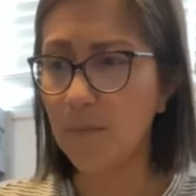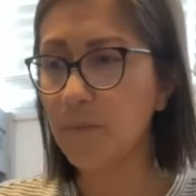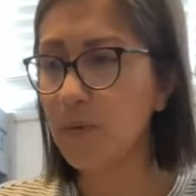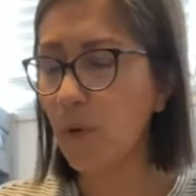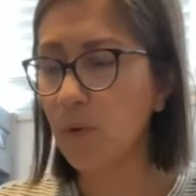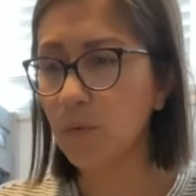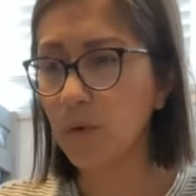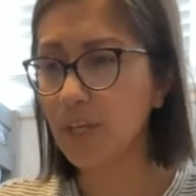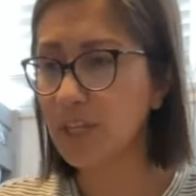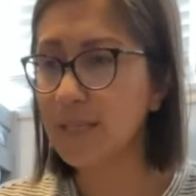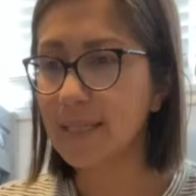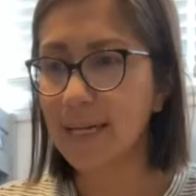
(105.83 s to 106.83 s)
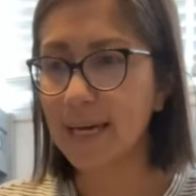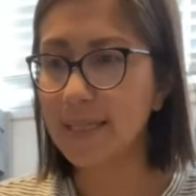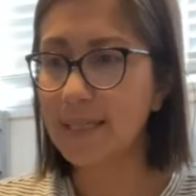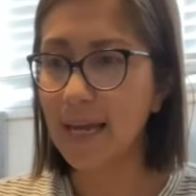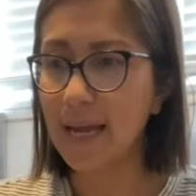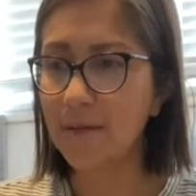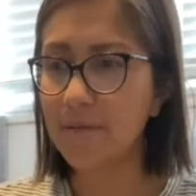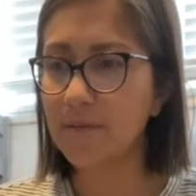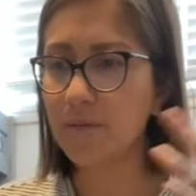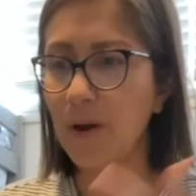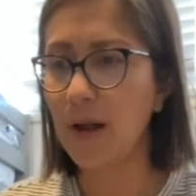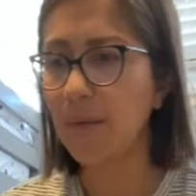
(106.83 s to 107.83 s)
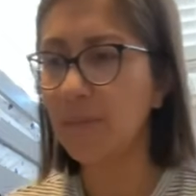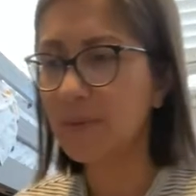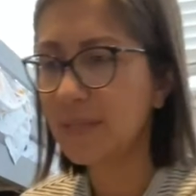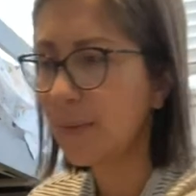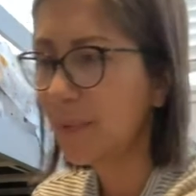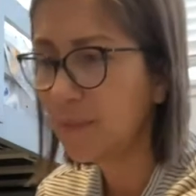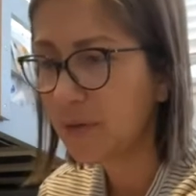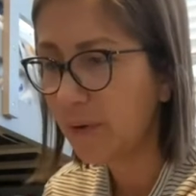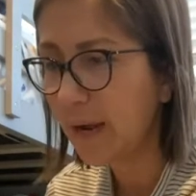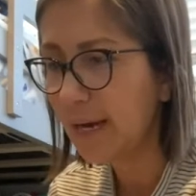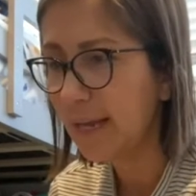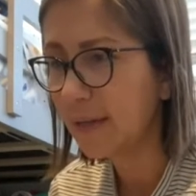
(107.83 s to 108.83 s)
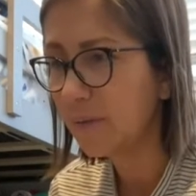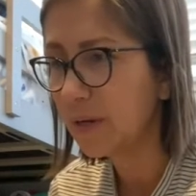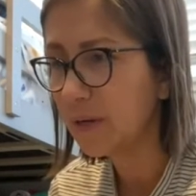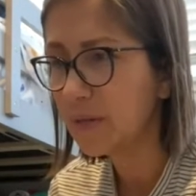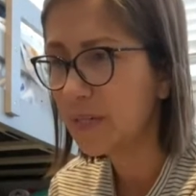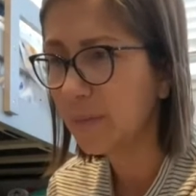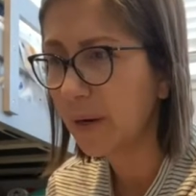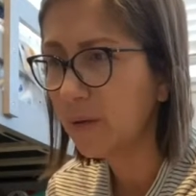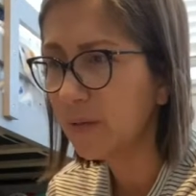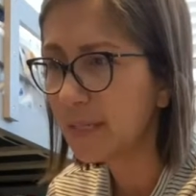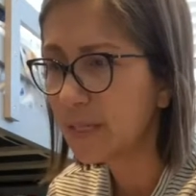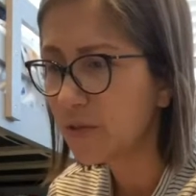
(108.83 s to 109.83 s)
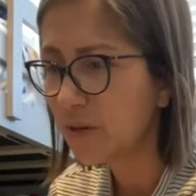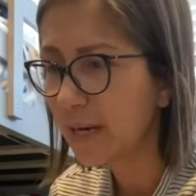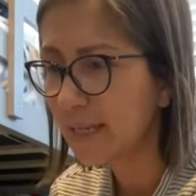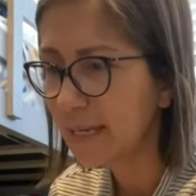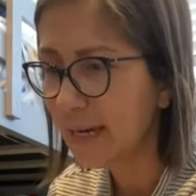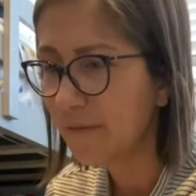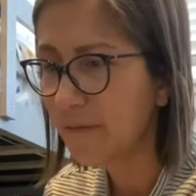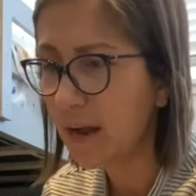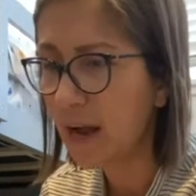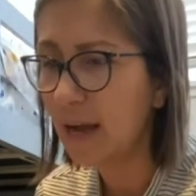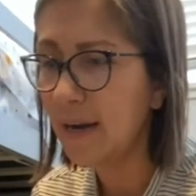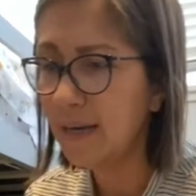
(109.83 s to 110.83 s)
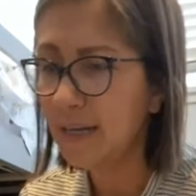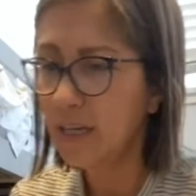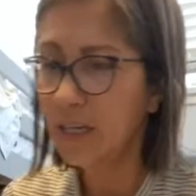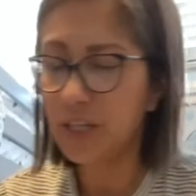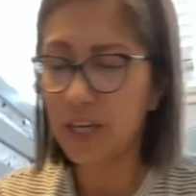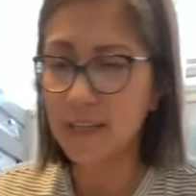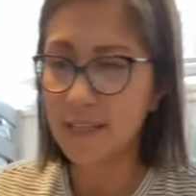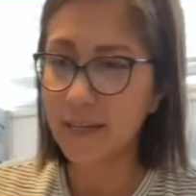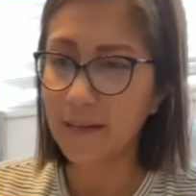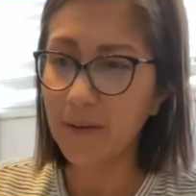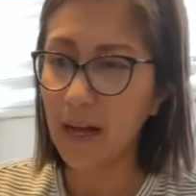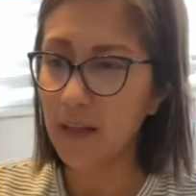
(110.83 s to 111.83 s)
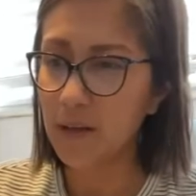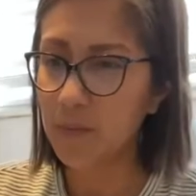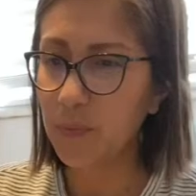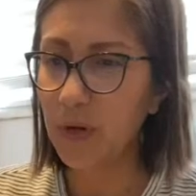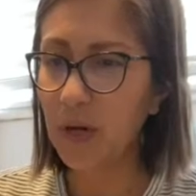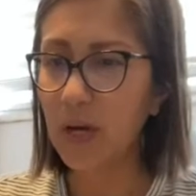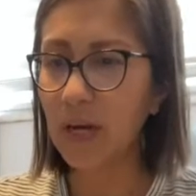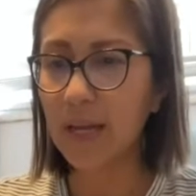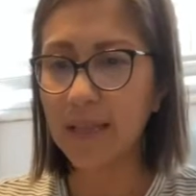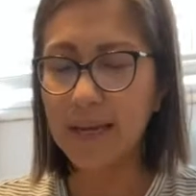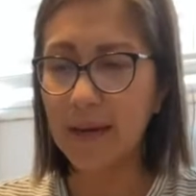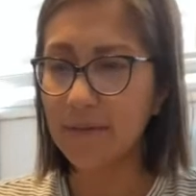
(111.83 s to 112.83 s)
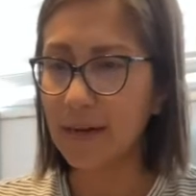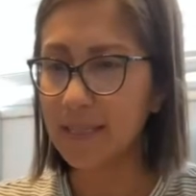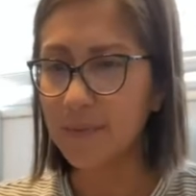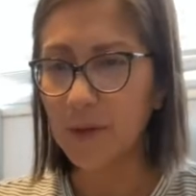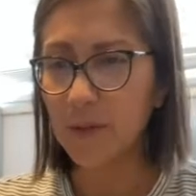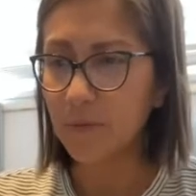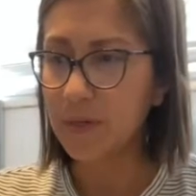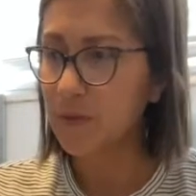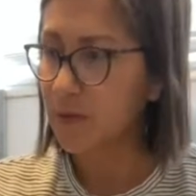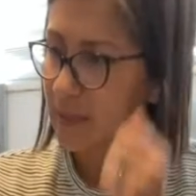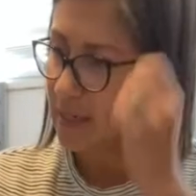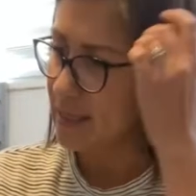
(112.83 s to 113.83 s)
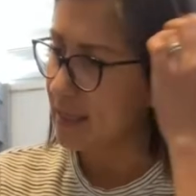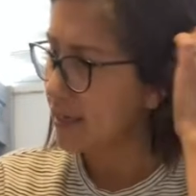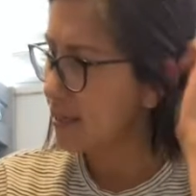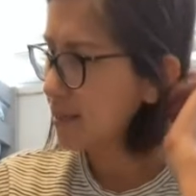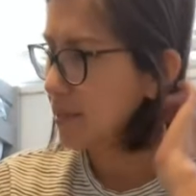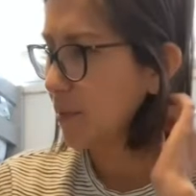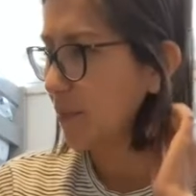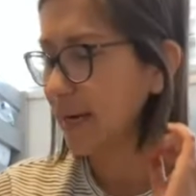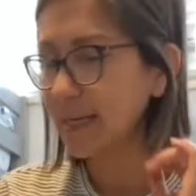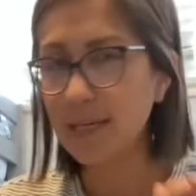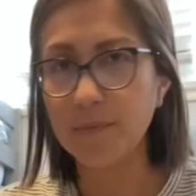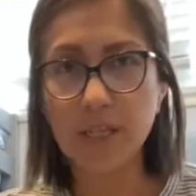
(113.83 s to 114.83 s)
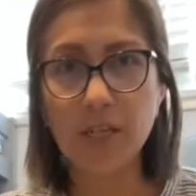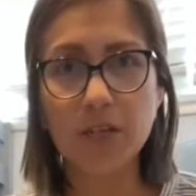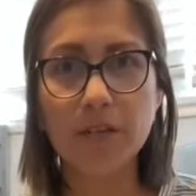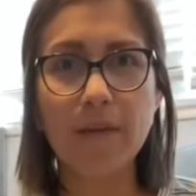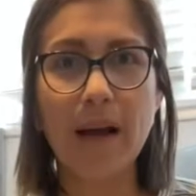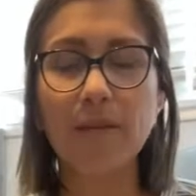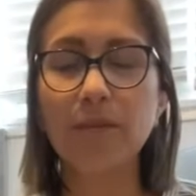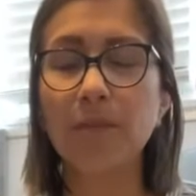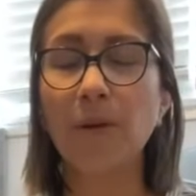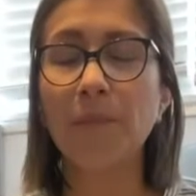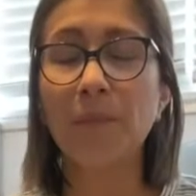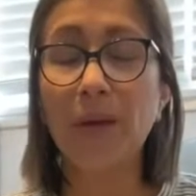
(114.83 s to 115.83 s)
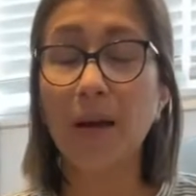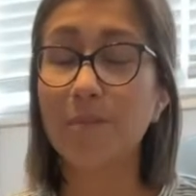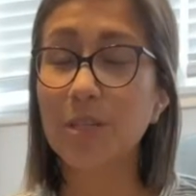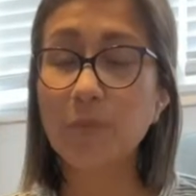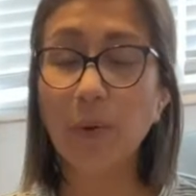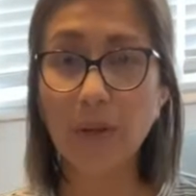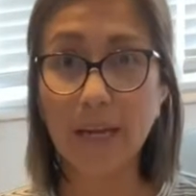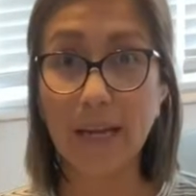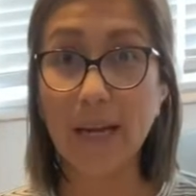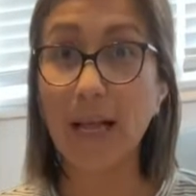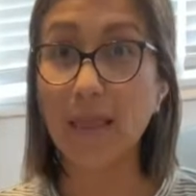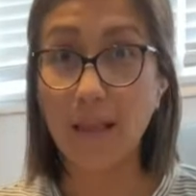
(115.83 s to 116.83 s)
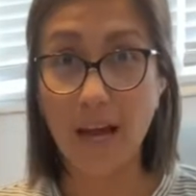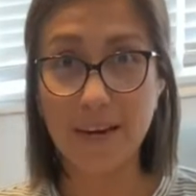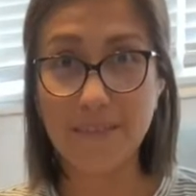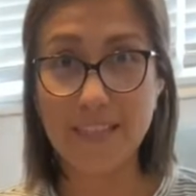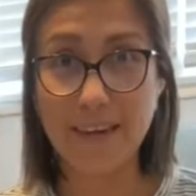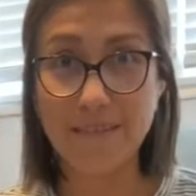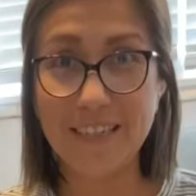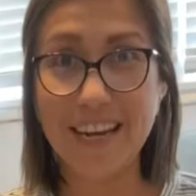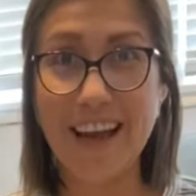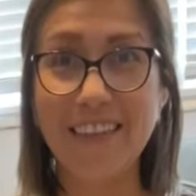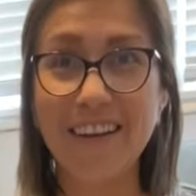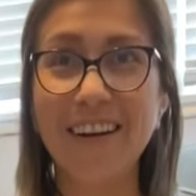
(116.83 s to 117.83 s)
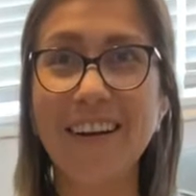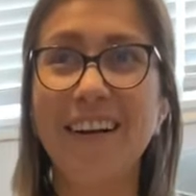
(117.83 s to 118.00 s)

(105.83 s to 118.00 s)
old worksheets that I had saved from Step Up to Writing that we used in my old district. And I've got Jen Serravallo's book, and then I've got some other resources that some of my team teachers found. So I'm just pulling a lot of stuff together.